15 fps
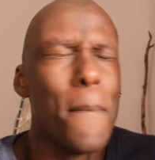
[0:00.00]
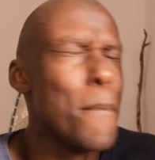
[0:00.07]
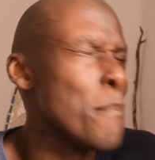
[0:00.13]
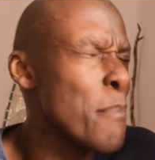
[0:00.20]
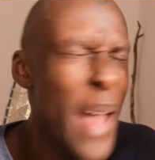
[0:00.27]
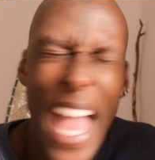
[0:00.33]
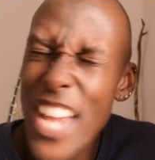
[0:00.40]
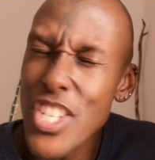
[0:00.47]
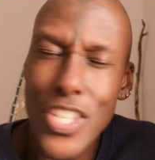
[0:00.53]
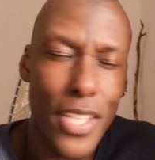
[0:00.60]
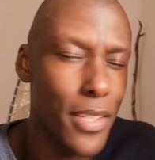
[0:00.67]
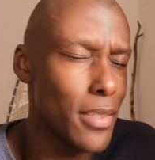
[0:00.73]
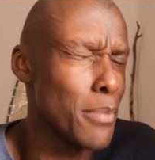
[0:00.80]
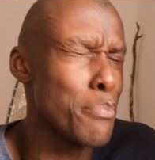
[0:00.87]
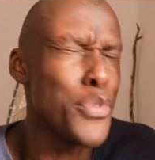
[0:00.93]

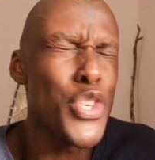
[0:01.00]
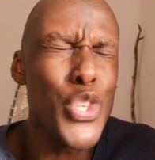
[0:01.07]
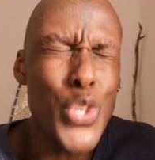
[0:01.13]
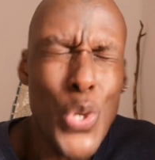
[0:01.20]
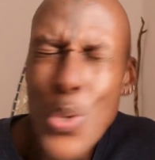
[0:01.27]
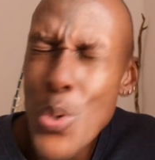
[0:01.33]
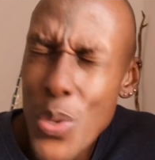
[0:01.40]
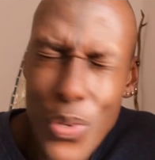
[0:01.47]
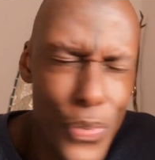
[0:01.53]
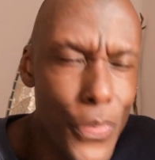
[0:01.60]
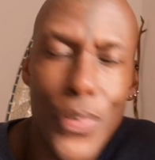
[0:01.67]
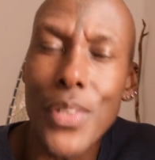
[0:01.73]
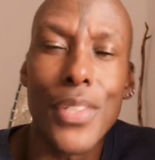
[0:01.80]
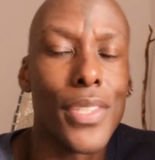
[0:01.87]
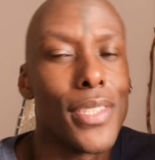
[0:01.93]
magical,
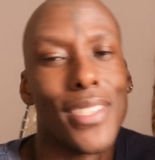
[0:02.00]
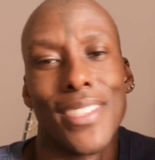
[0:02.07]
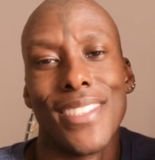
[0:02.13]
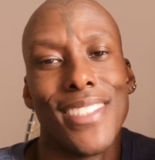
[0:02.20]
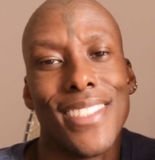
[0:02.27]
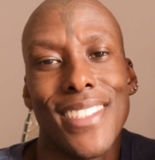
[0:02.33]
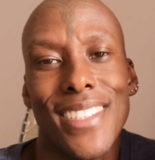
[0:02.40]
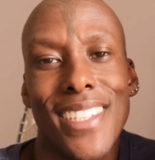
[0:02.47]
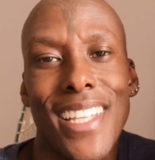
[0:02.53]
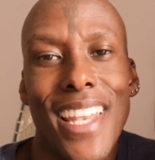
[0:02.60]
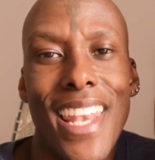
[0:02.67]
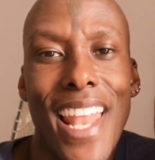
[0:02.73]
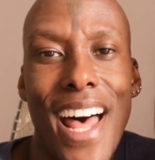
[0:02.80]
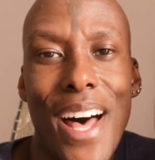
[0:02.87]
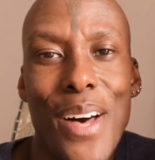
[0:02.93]
beautiful
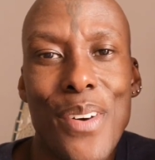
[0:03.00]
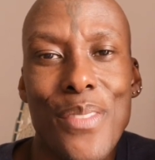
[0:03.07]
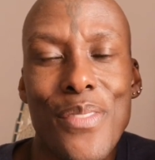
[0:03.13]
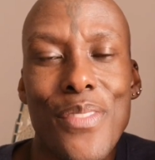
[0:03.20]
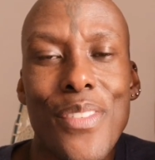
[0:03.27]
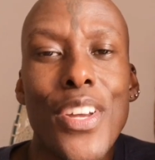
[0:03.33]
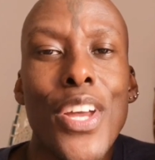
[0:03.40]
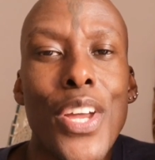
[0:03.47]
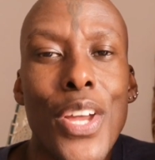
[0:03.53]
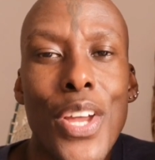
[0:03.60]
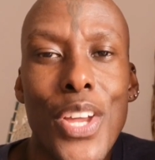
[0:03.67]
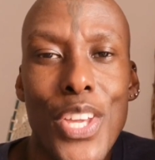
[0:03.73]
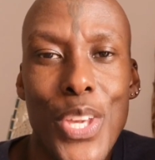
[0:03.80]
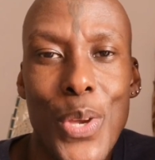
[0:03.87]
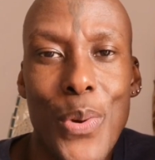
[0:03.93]
love
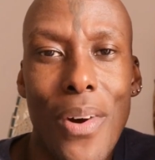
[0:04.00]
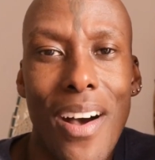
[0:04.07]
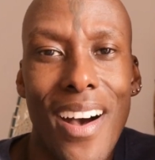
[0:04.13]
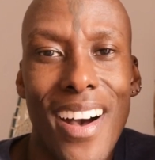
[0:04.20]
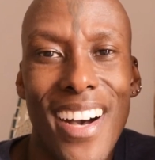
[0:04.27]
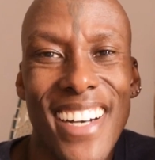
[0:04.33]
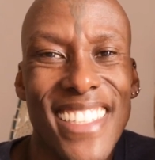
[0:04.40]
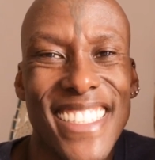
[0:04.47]
you are.